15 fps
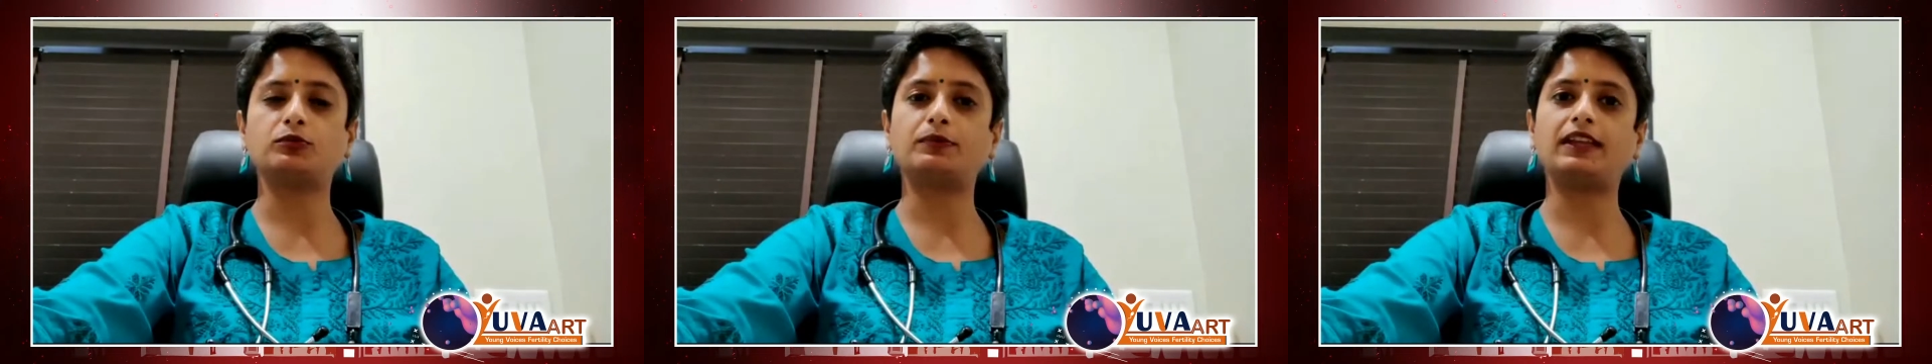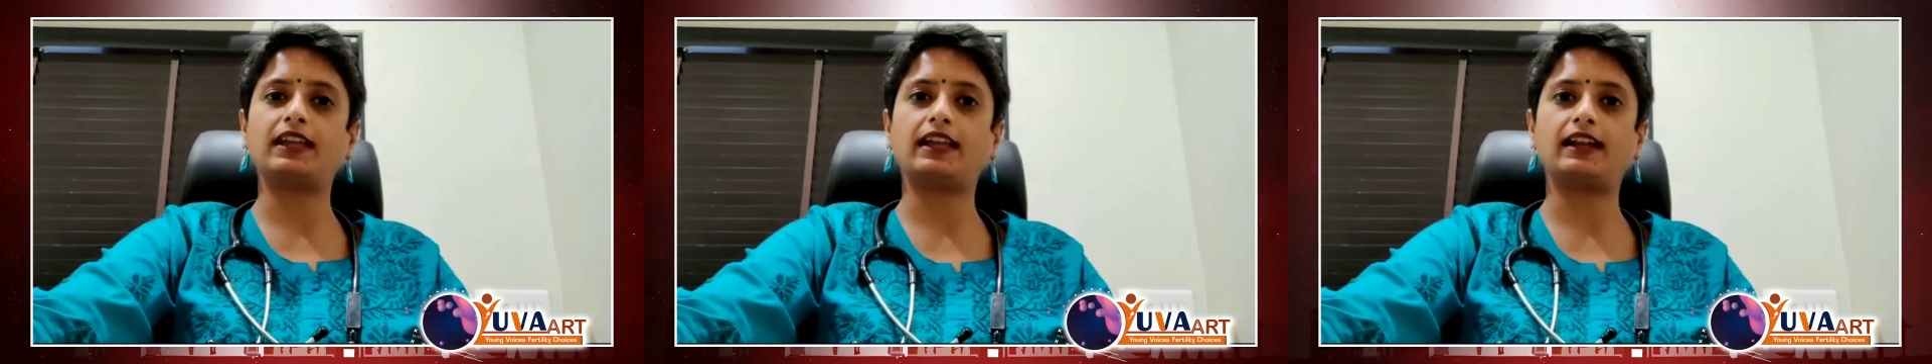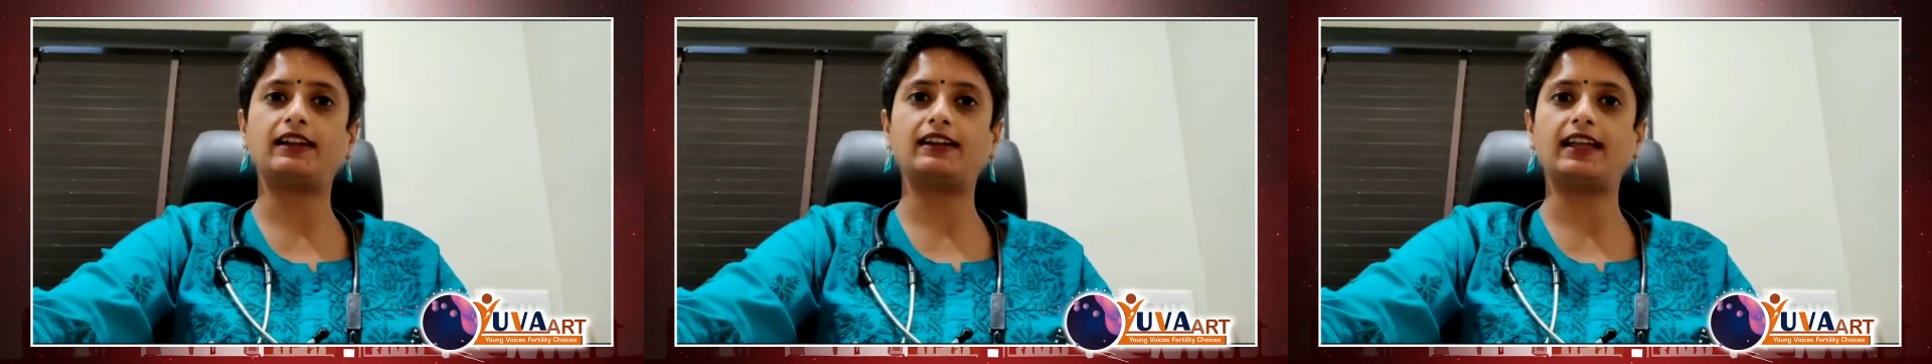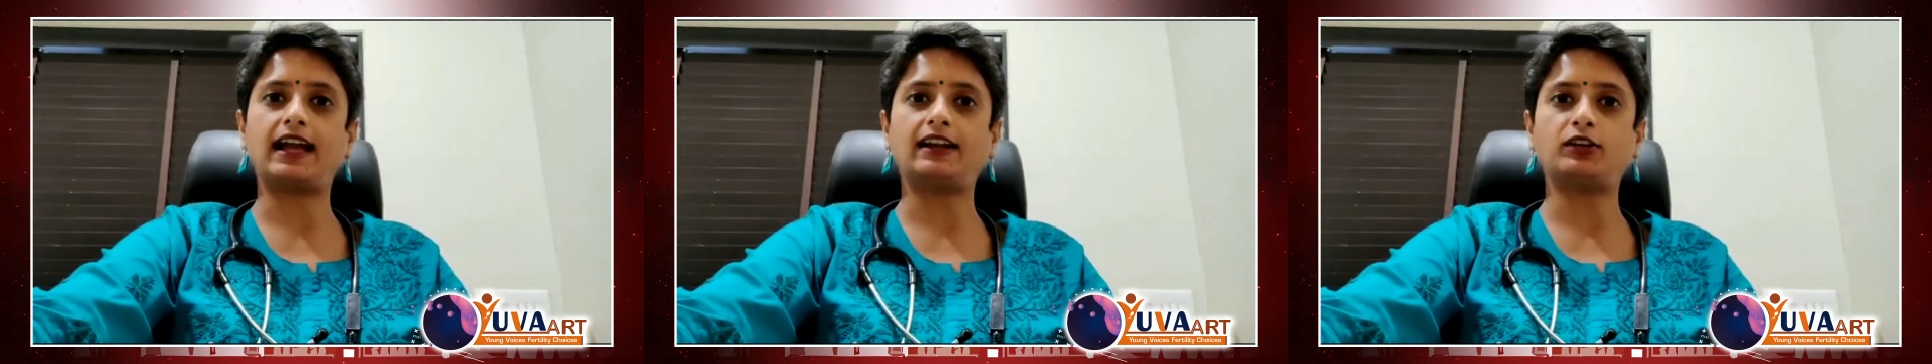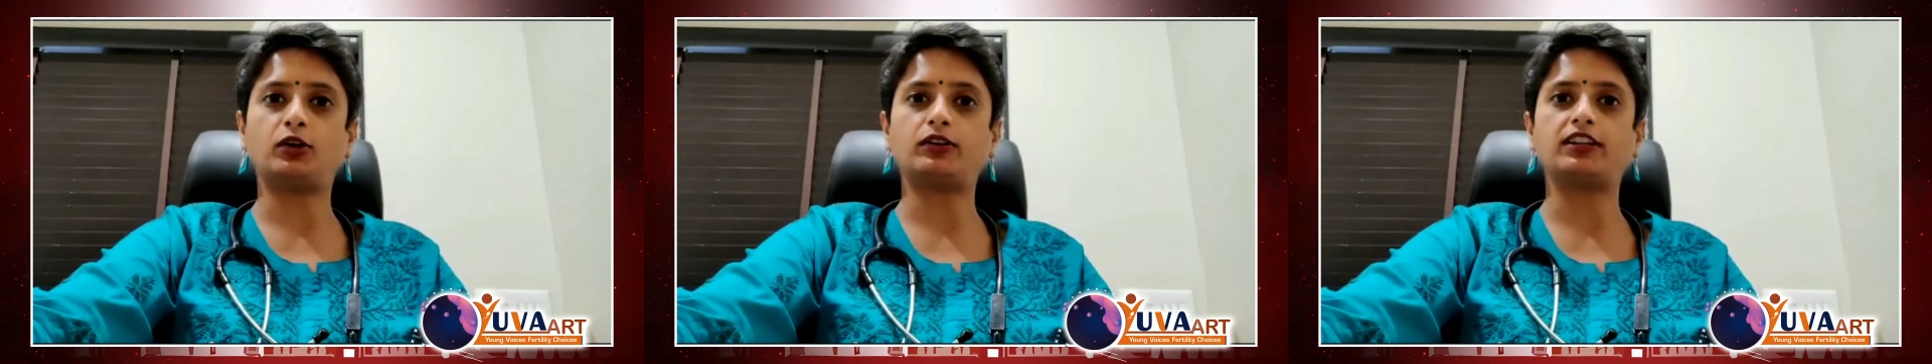to be held
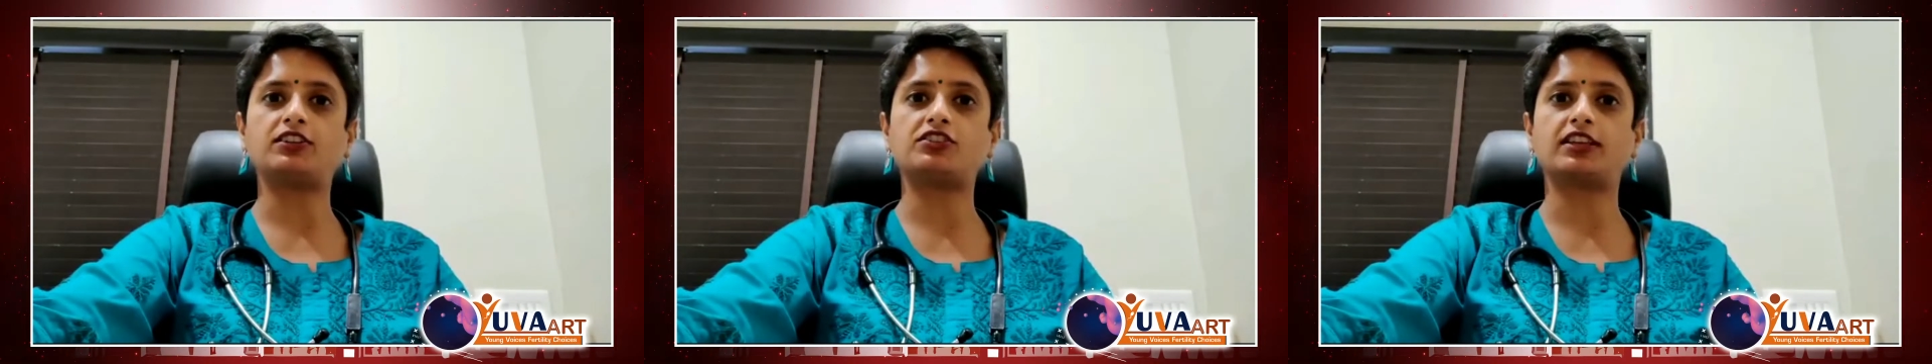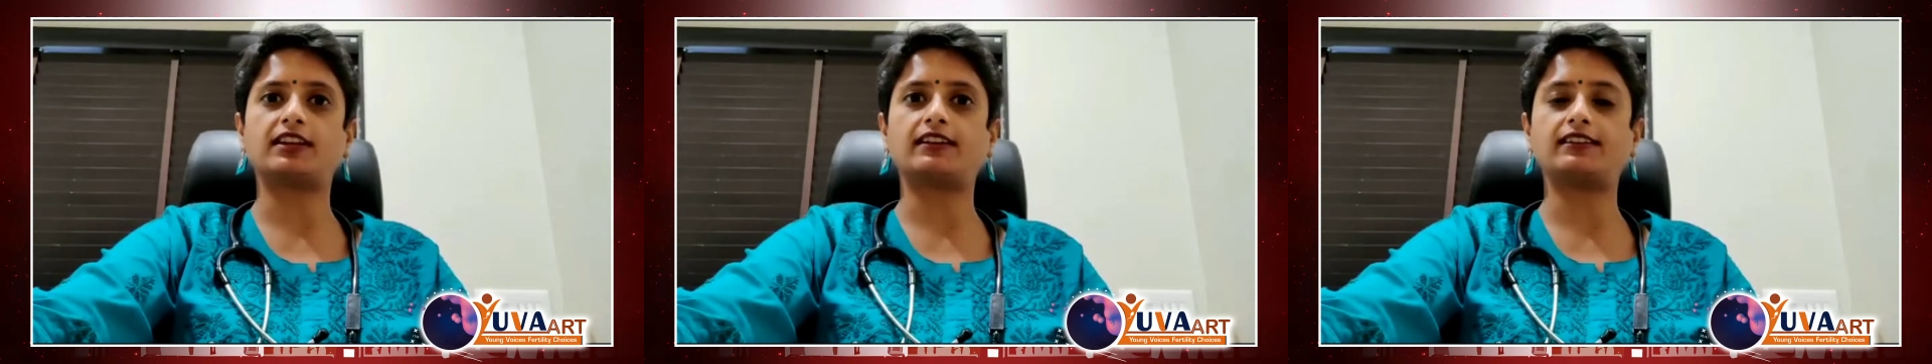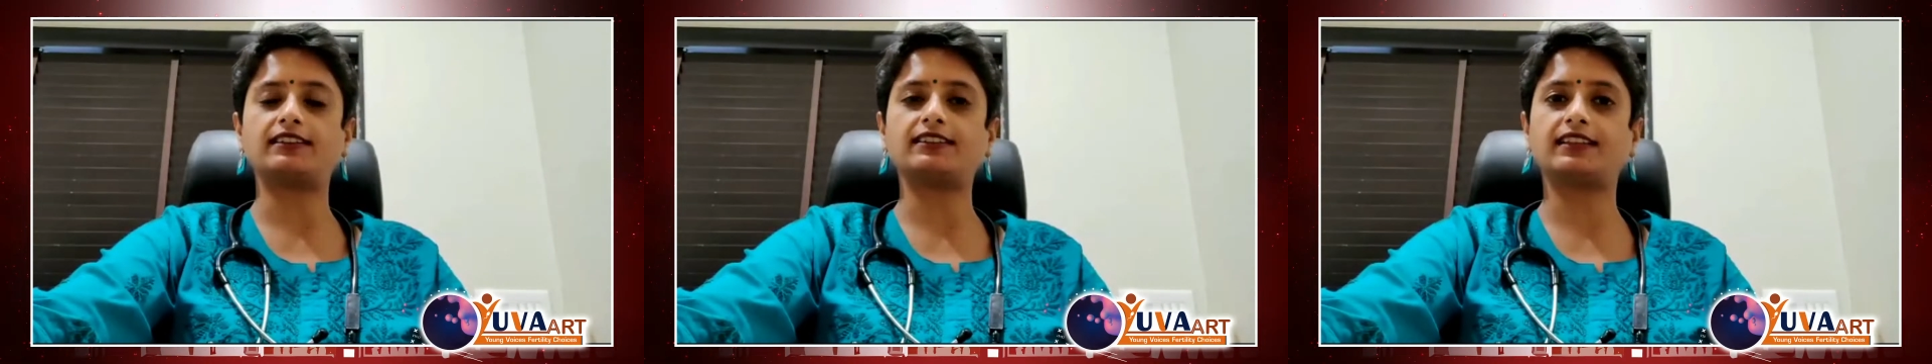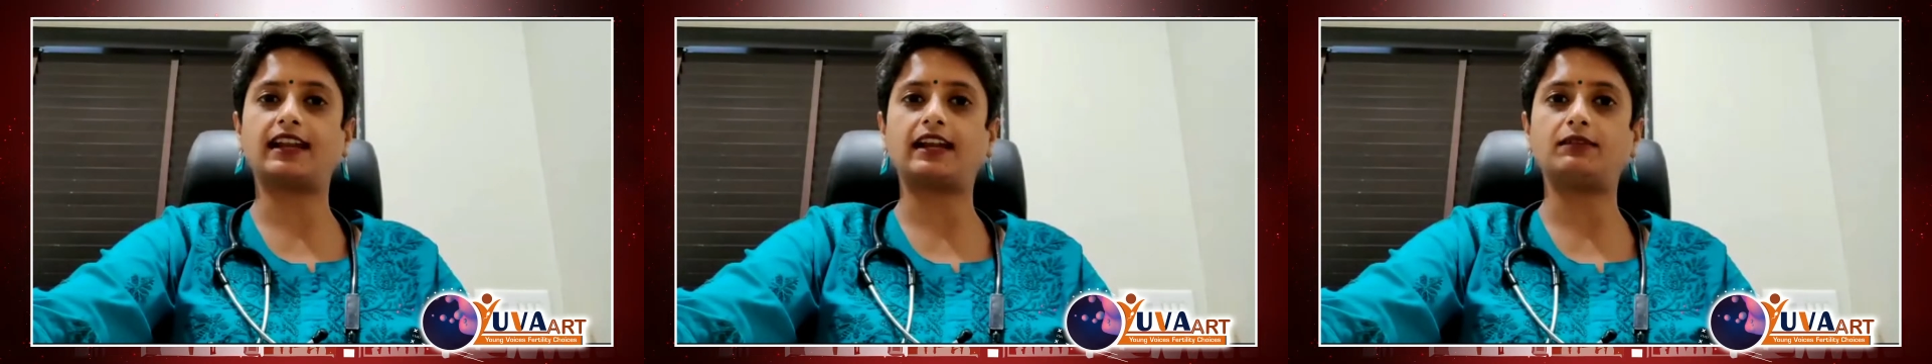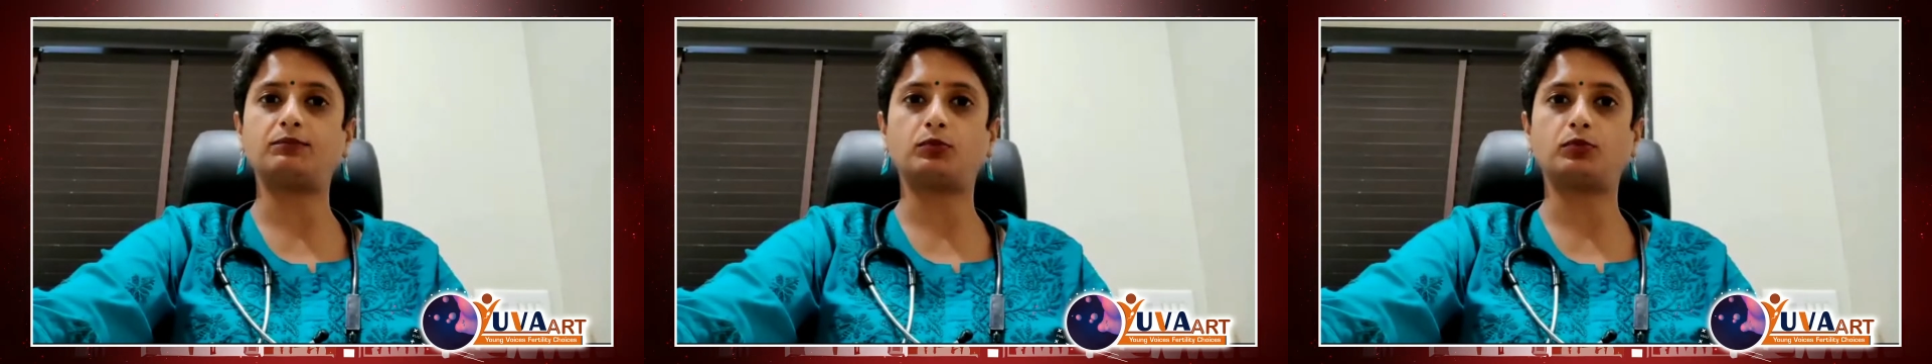at Hotel Sheraton
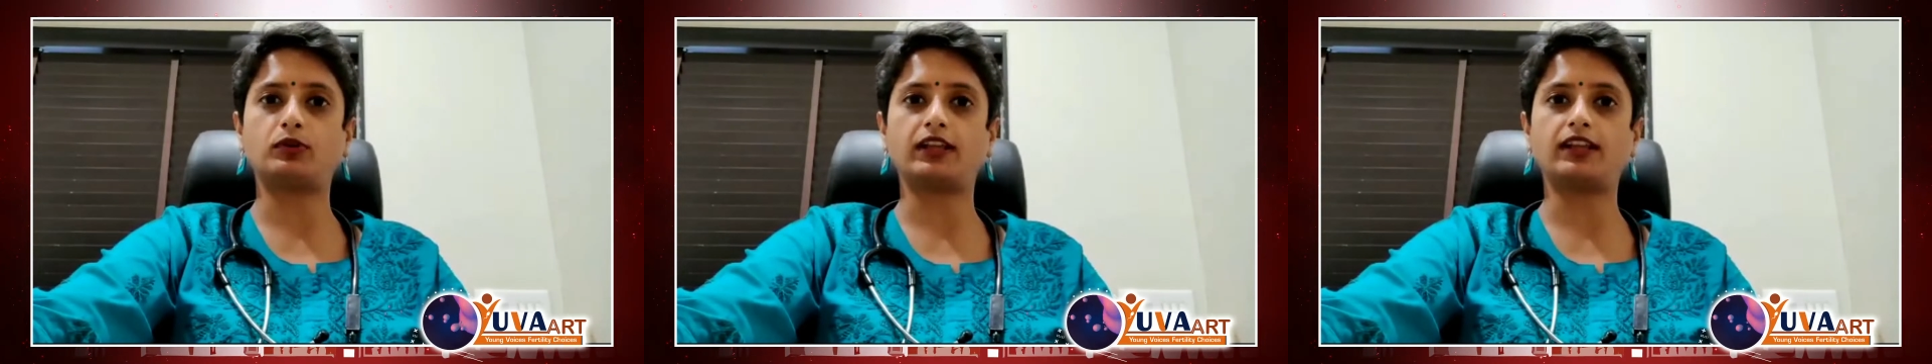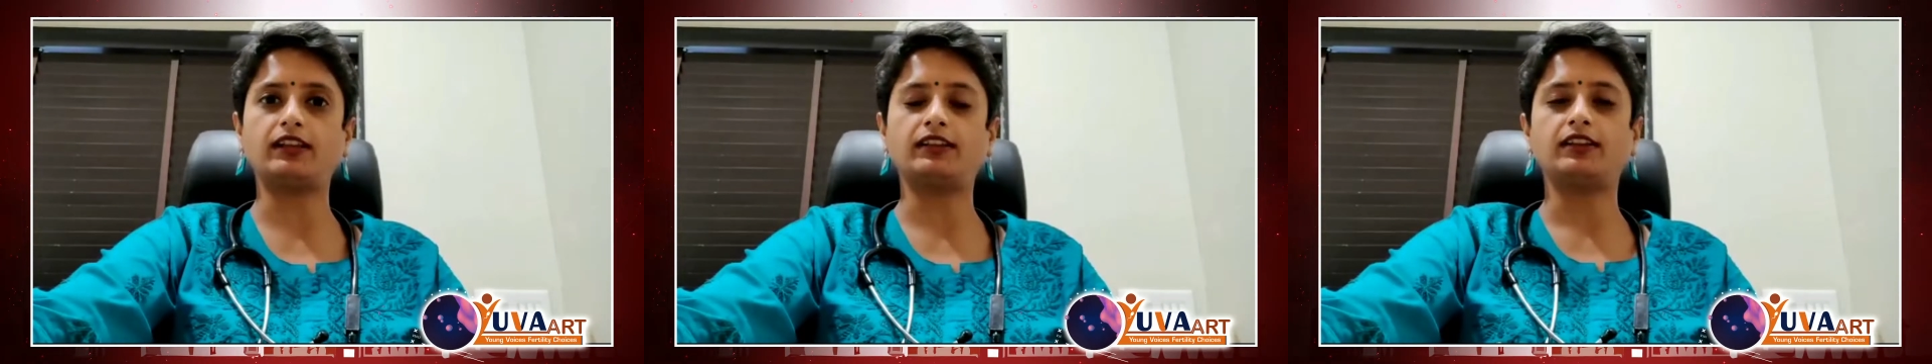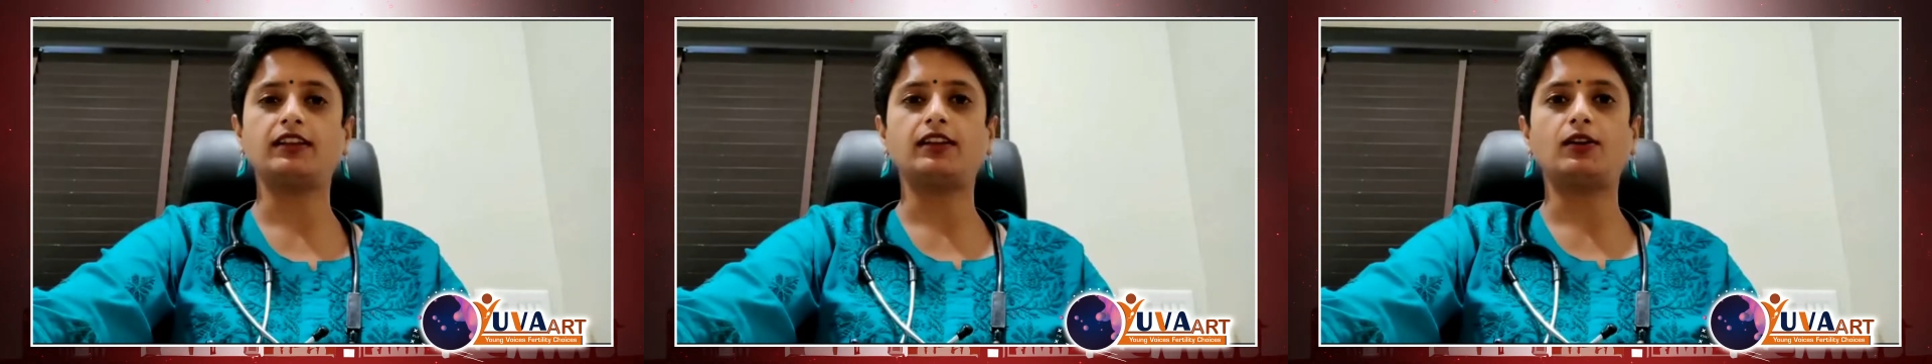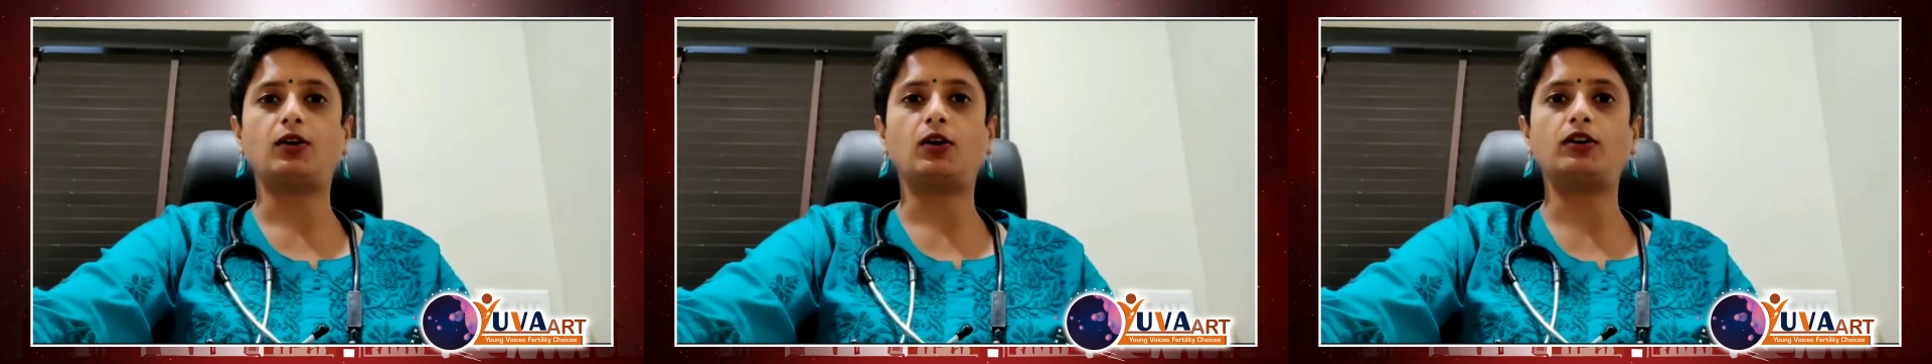Grand Pune